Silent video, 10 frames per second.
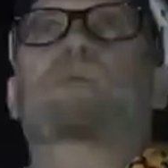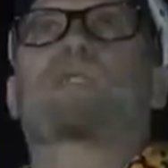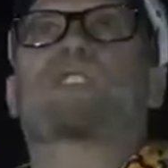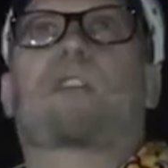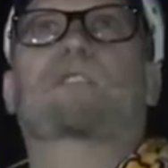it
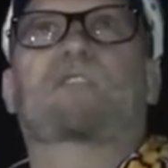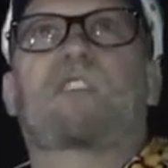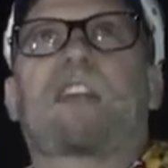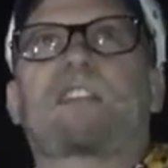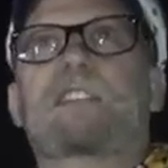was
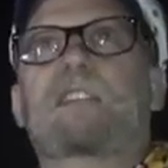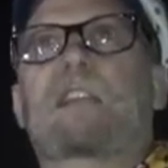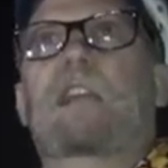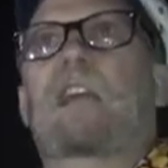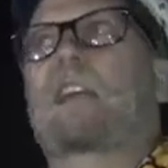self-defense,
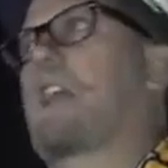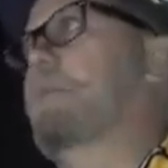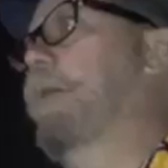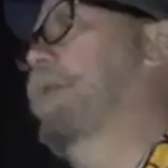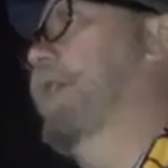and got
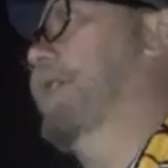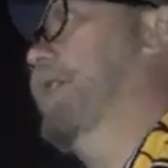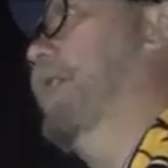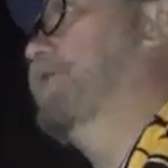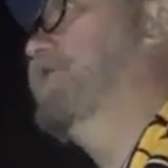him out. We got Kyle